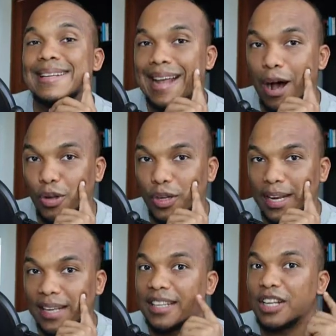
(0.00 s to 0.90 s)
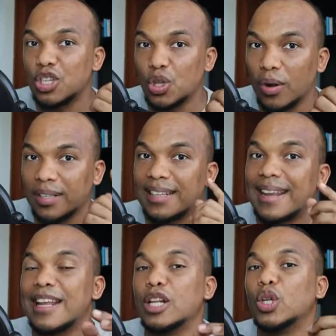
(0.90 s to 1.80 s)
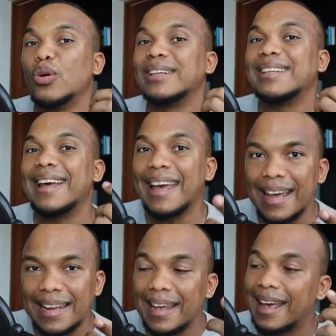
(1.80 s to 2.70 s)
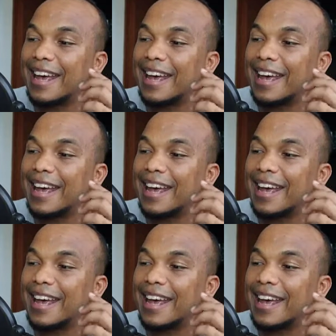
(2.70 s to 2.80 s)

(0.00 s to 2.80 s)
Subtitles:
downloaded it, installed it, and then logged in,